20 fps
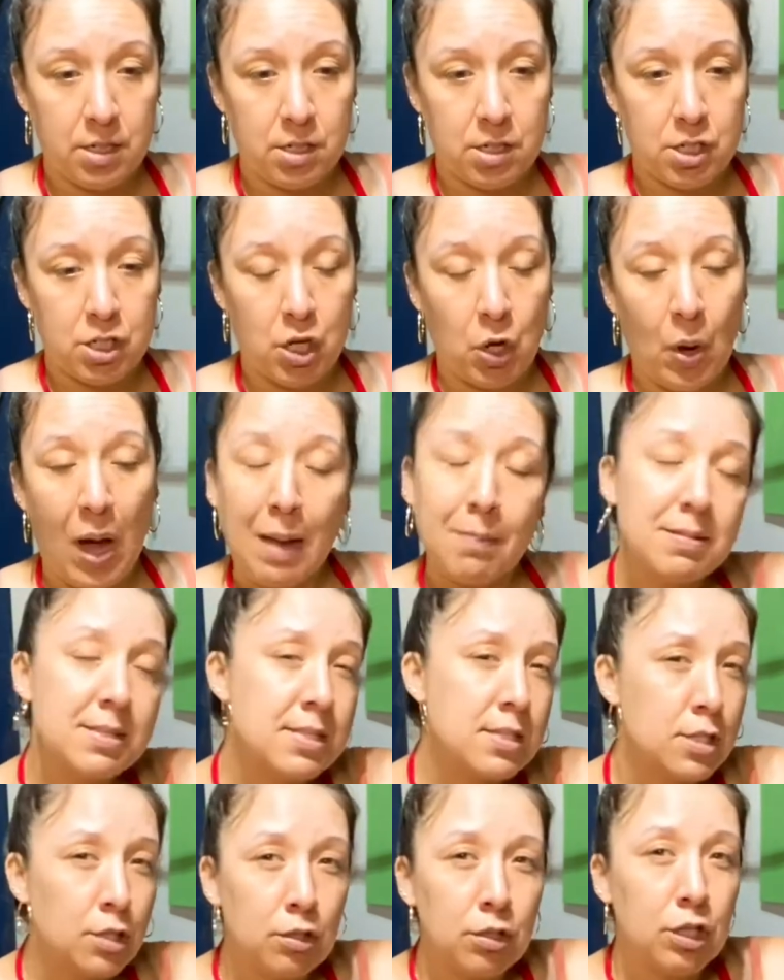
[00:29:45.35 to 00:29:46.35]
so I'm
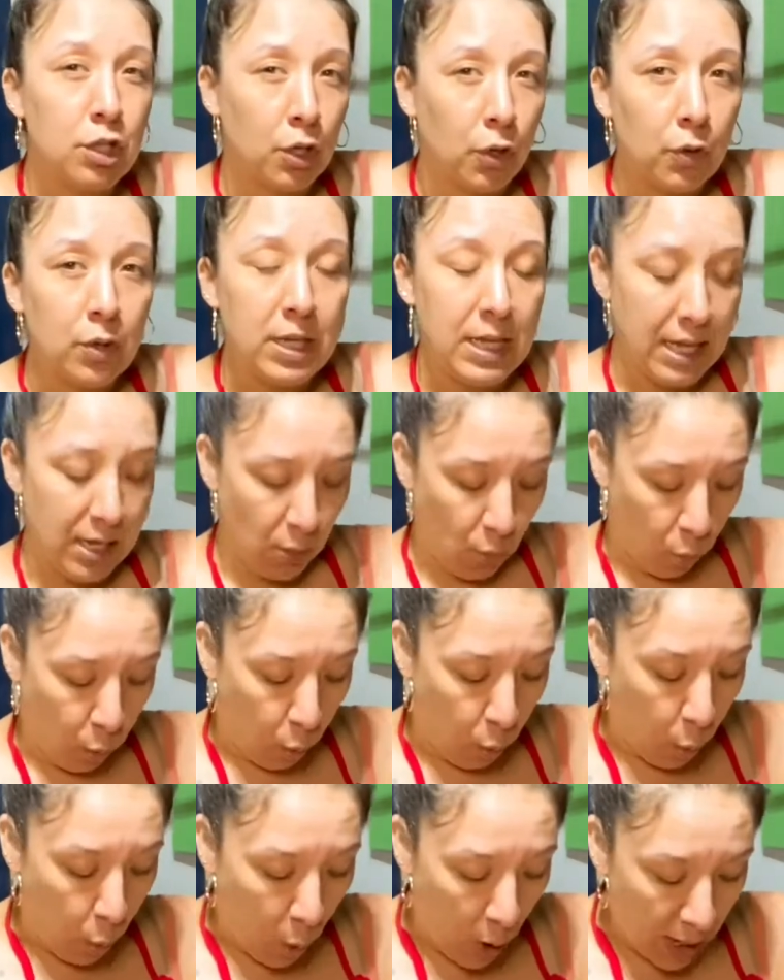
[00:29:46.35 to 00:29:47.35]
still learning
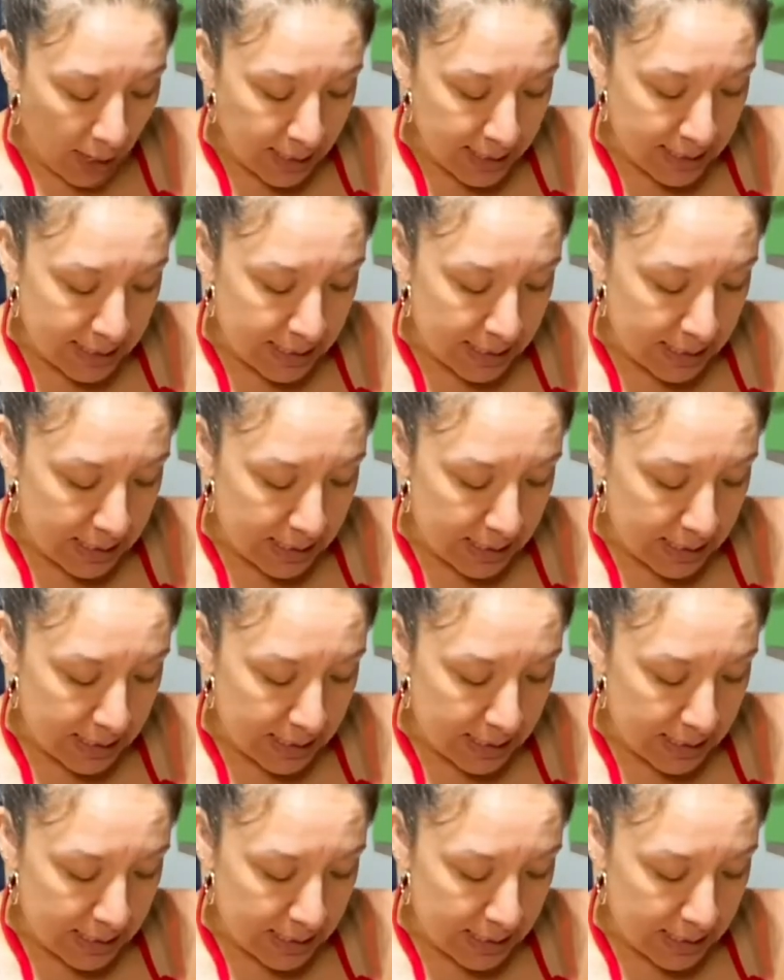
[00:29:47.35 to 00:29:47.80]
what